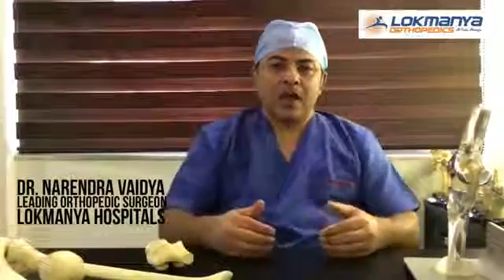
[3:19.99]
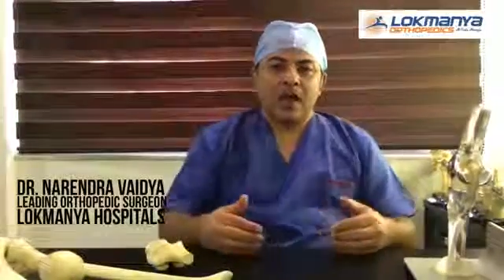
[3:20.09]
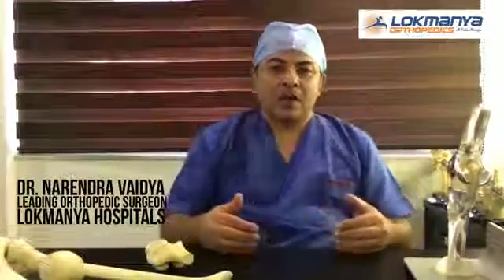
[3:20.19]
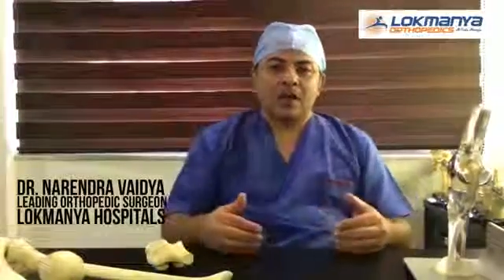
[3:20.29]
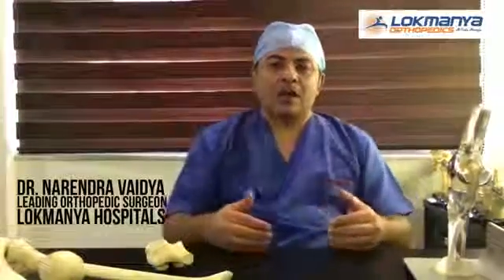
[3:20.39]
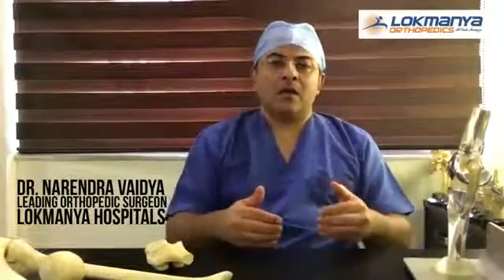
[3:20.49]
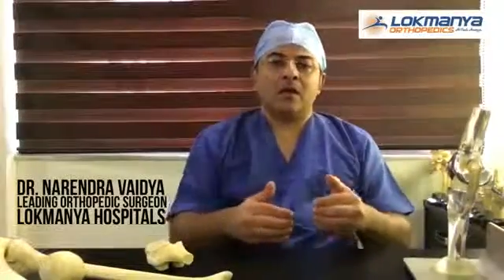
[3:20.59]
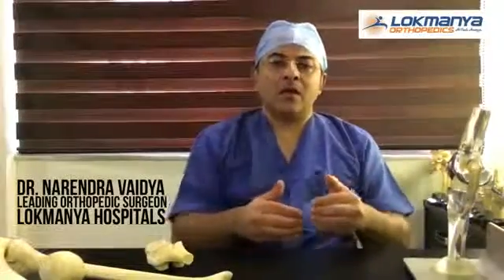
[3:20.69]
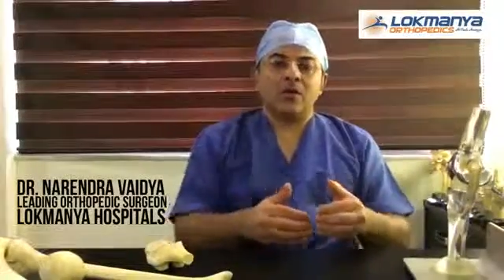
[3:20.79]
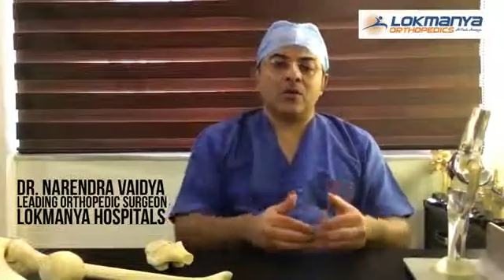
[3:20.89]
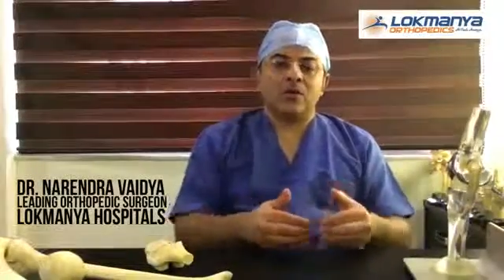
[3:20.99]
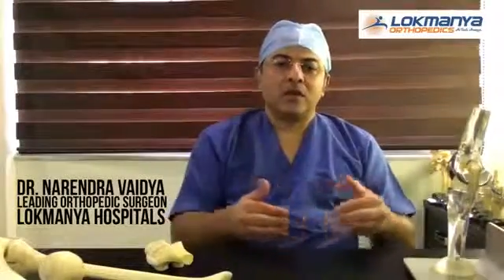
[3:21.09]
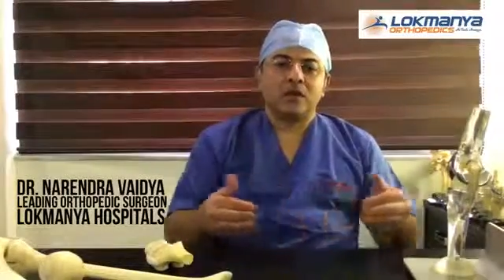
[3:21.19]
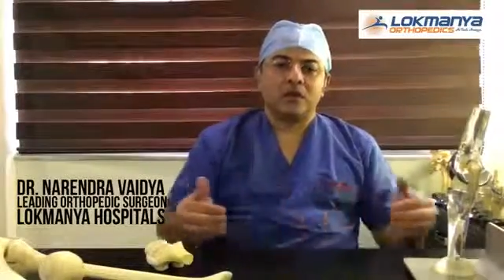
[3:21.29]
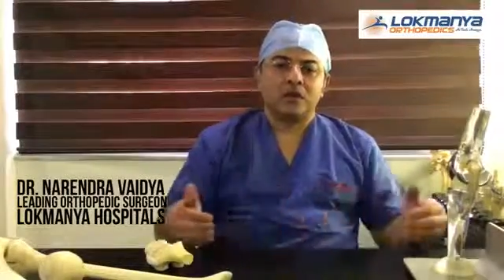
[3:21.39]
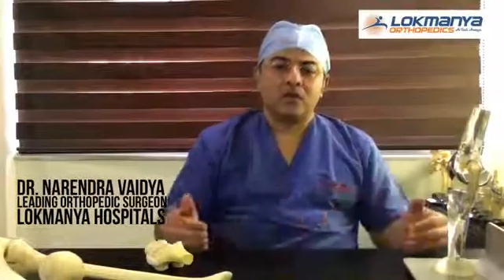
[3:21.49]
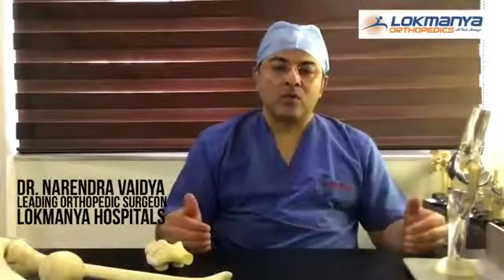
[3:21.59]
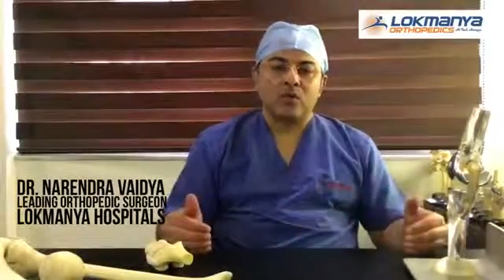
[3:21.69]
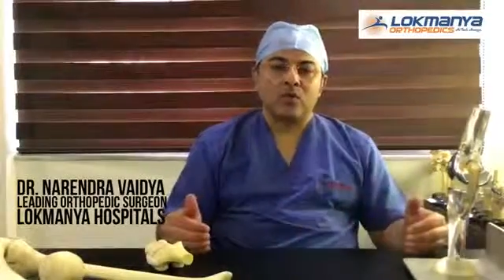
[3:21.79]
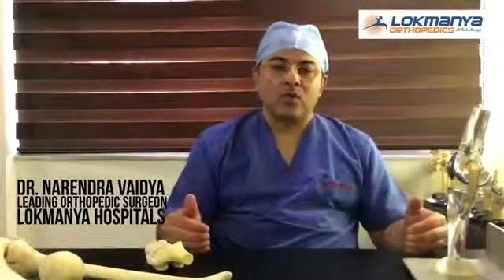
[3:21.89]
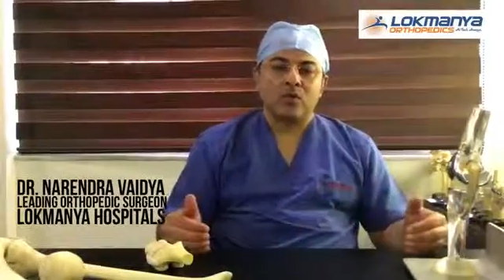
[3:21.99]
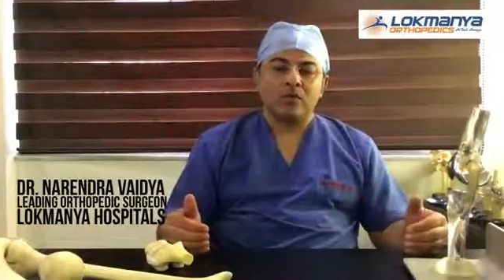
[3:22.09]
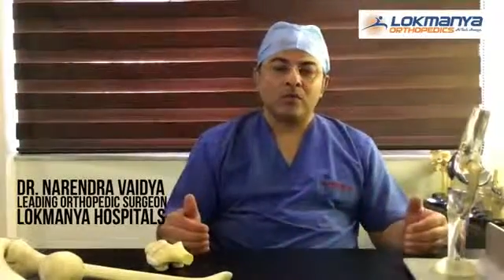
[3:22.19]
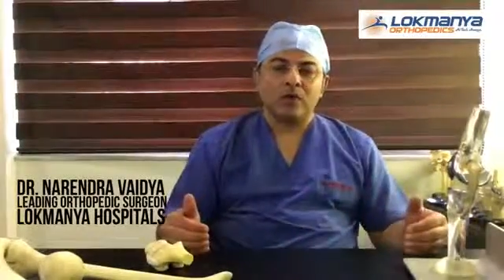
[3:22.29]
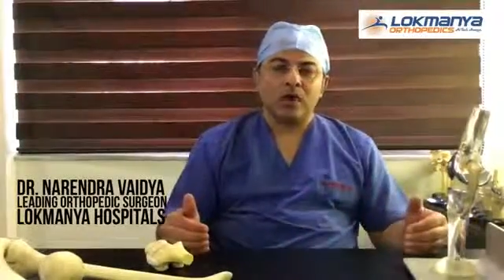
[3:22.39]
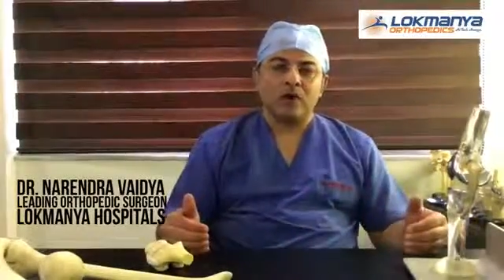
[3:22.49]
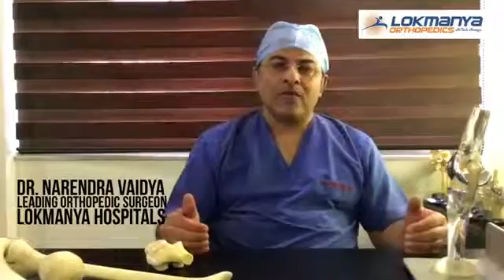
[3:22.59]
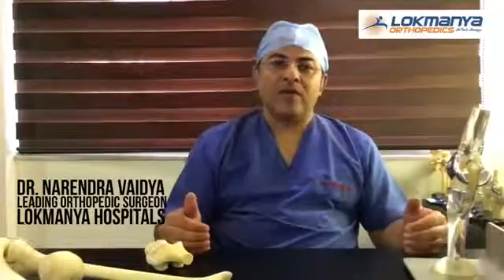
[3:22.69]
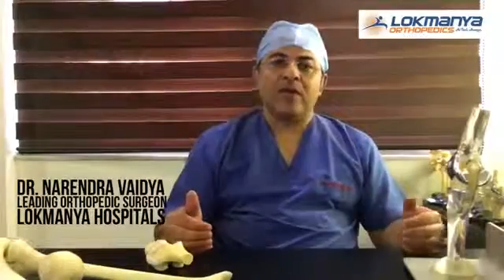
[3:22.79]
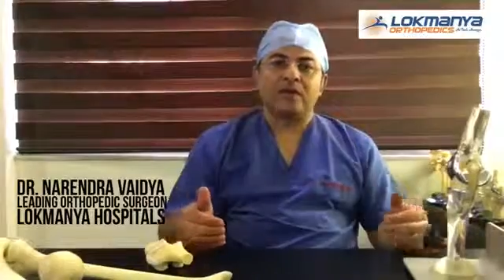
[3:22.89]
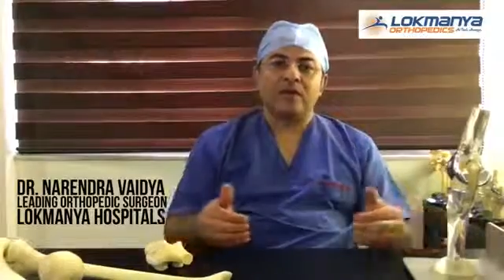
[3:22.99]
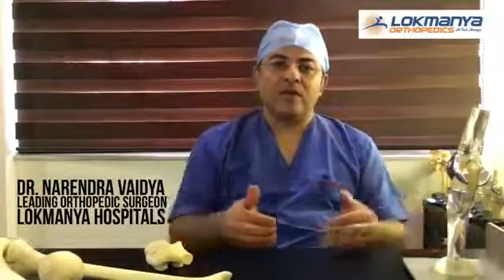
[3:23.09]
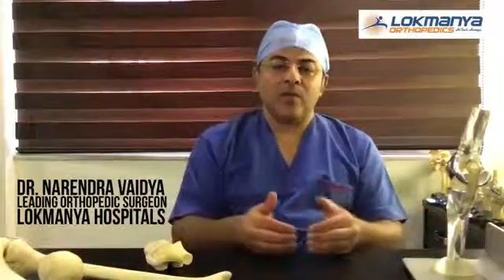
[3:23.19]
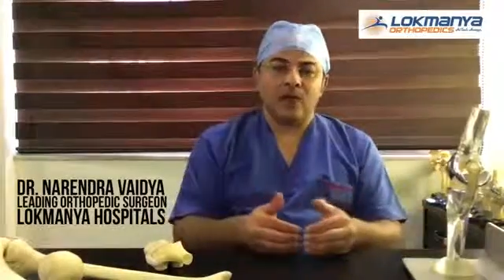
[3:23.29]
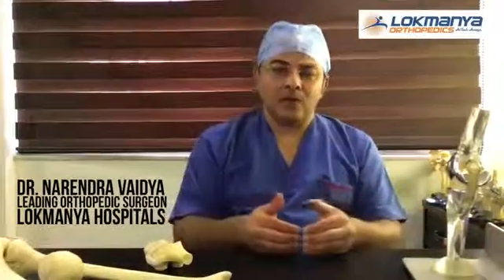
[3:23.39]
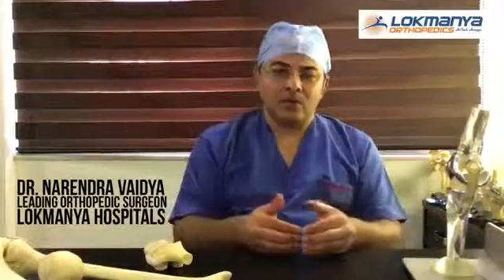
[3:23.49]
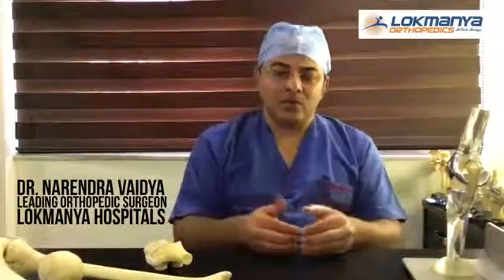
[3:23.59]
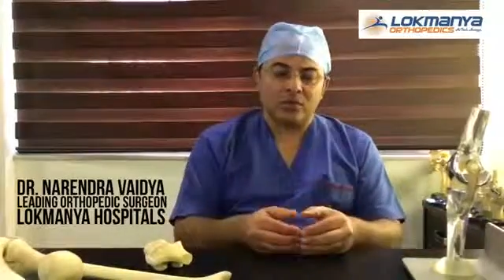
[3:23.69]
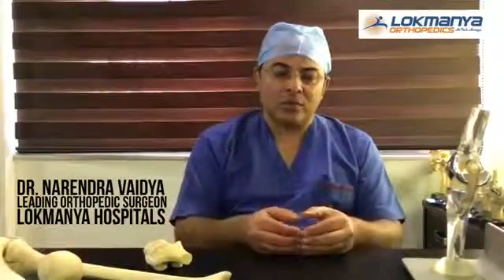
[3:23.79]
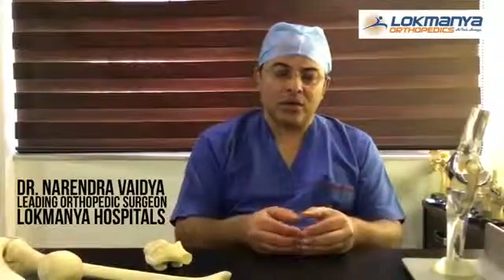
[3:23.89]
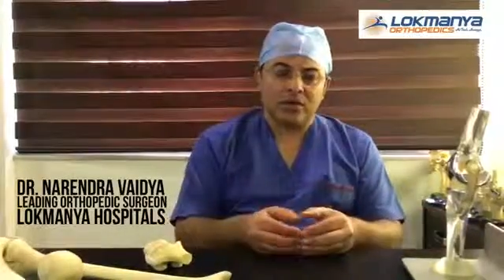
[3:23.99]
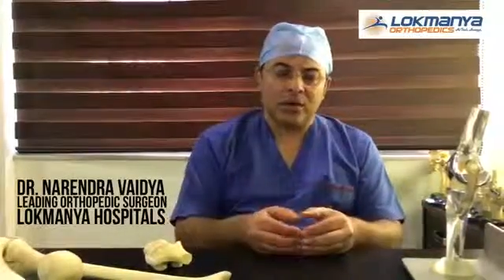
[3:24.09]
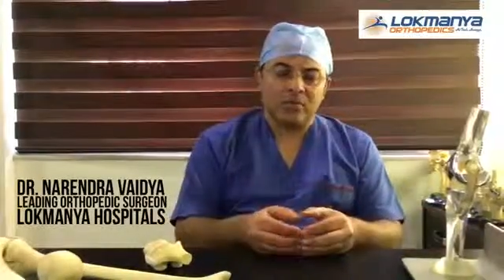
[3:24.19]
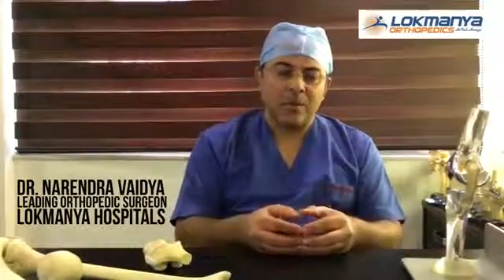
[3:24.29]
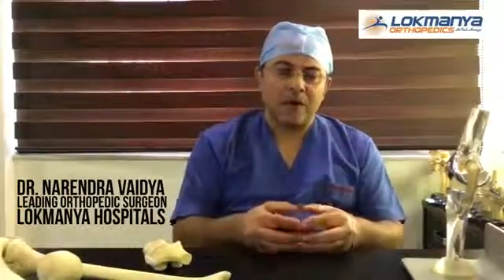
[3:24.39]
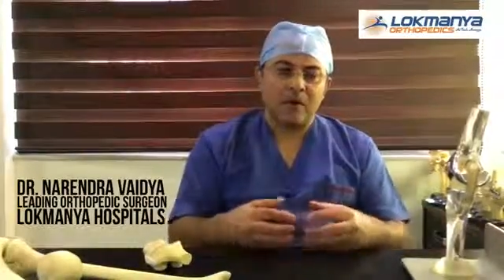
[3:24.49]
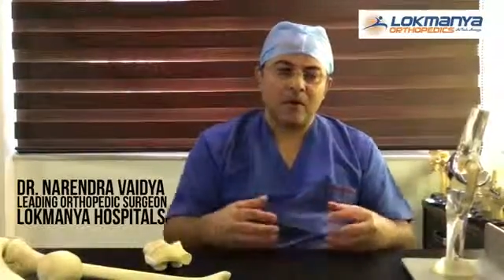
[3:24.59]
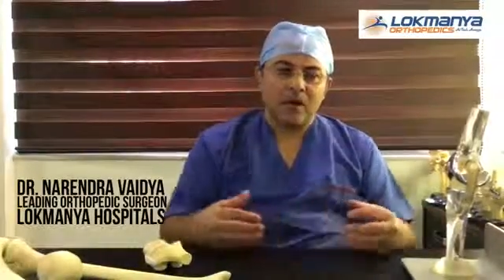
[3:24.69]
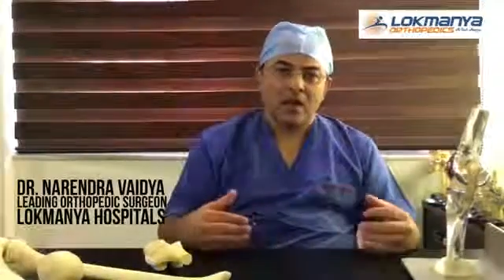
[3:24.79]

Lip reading: And due to this sort of least invasive treatment,